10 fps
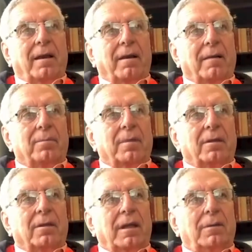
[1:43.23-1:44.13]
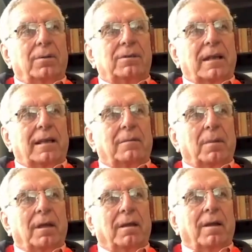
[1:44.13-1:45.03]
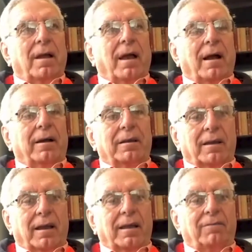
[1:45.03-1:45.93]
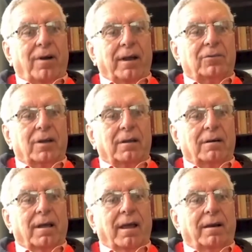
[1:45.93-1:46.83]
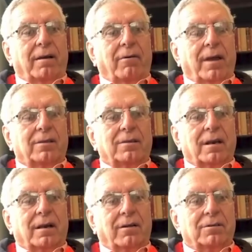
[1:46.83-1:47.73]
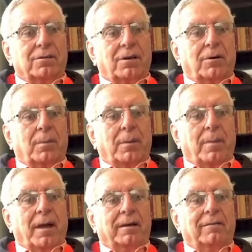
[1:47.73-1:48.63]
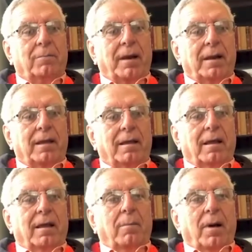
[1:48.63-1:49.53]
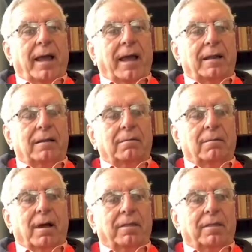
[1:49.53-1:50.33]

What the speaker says: and he was telling me how Kentucky Fried Chicken had raised a considerable amount of money by adding,